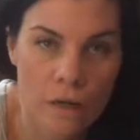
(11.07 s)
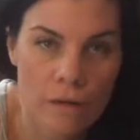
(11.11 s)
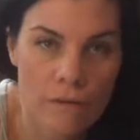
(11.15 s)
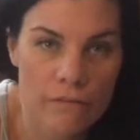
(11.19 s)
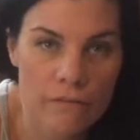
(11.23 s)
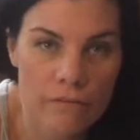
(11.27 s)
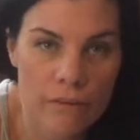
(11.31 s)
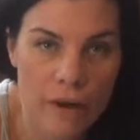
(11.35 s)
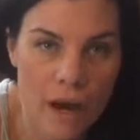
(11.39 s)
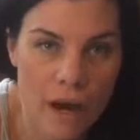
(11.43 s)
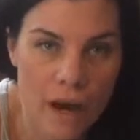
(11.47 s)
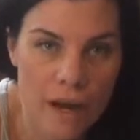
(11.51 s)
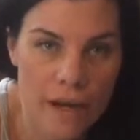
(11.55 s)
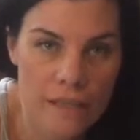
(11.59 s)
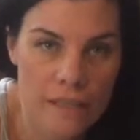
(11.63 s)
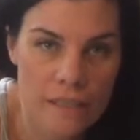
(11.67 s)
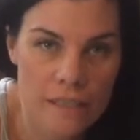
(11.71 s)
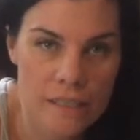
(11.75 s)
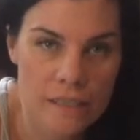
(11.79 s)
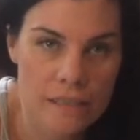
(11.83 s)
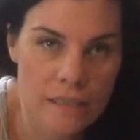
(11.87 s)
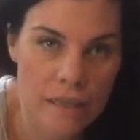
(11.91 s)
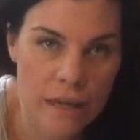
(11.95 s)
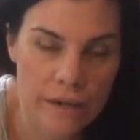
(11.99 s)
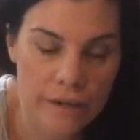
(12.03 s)
find
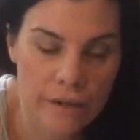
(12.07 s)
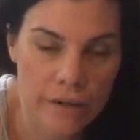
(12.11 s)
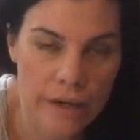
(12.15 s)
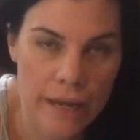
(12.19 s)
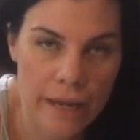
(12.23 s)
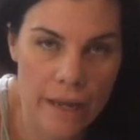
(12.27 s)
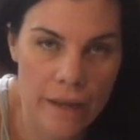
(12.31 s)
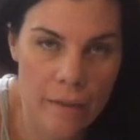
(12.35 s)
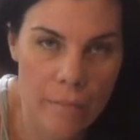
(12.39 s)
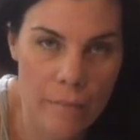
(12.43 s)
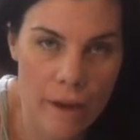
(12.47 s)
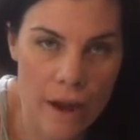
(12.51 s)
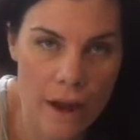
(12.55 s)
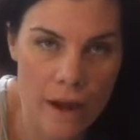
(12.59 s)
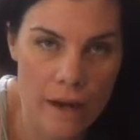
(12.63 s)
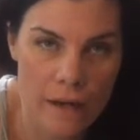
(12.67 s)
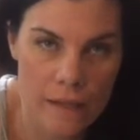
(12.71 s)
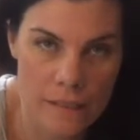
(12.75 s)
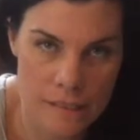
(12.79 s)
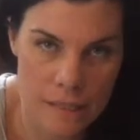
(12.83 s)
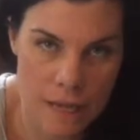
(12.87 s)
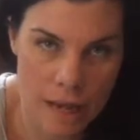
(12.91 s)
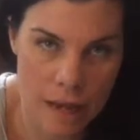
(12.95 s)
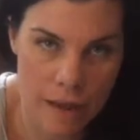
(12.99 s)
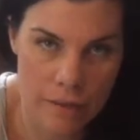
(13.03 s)
designer
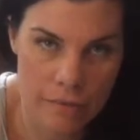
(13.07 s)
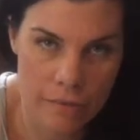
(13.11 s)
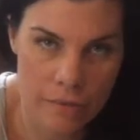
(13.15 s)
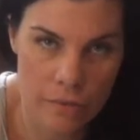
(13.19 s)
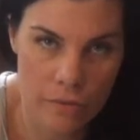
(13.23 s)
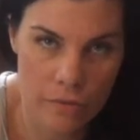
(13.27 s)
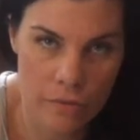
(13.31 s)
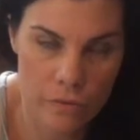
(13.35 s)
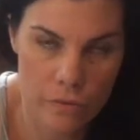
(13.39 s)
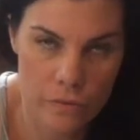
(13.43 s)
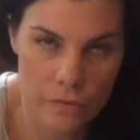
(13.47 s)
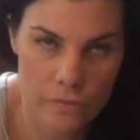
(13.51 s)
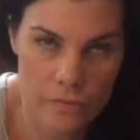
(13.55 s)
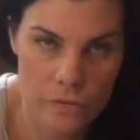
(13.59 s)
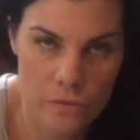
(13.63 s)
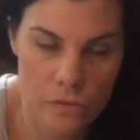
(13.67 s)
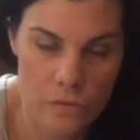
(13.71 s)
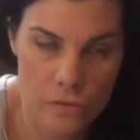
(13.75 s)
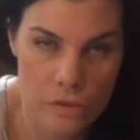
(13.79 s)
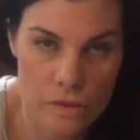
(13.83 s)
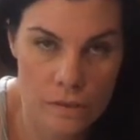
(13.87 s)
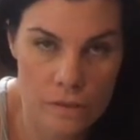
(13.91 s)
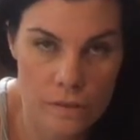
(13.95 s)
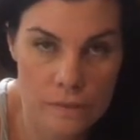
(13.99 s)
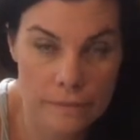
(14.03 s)
handbags at the thrift
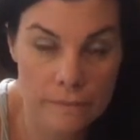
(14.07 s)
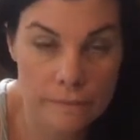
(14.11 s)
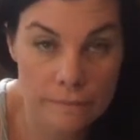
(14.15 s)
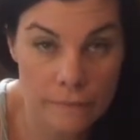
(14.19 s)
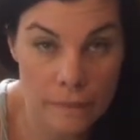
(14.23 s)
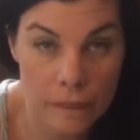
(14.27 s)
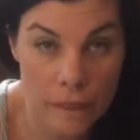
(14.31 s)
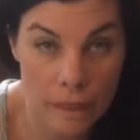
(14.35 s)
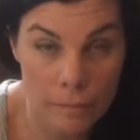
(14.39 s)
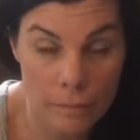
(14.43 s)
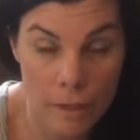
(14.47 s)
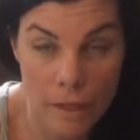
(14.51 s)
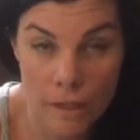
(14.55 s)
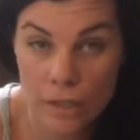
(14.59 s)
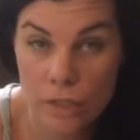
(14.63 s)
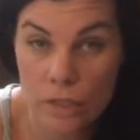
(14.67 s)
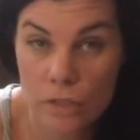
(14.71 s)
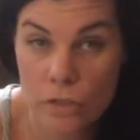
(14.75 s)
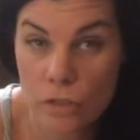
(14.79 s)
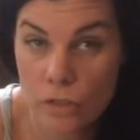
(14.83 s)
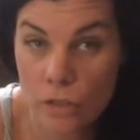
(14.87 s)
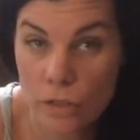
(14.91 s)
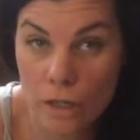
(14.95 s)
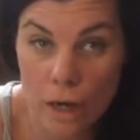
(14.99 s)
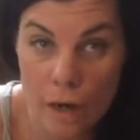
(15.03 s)
stores. I'm not going
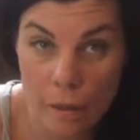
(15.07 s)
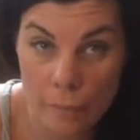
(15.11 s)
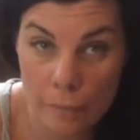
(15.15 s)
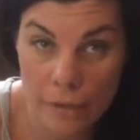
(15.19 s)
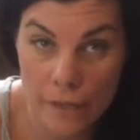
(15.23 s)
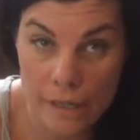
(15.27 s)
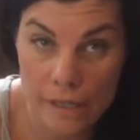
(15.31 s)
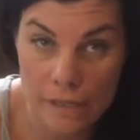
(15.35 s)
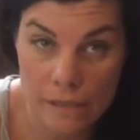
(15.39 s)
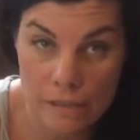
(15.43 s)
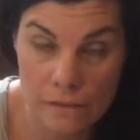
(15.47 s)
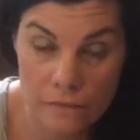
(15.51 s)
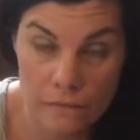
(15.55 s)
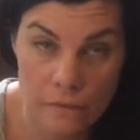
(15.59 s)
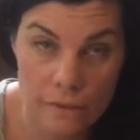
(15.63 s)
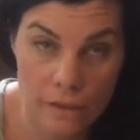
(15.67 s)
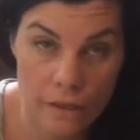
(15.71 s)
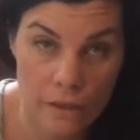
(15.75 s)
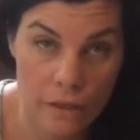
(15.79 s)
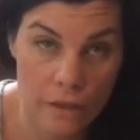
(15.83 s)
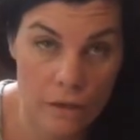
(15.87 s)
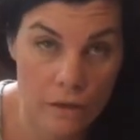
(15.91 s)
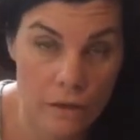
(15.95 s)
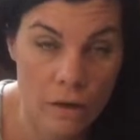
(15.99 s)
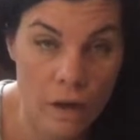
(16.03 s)
to do a comprehensive
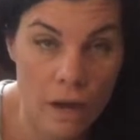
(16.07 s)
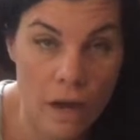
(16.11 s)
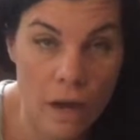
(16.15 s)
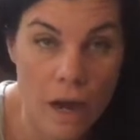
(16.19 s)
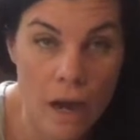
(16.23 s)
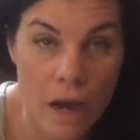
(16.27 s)
video.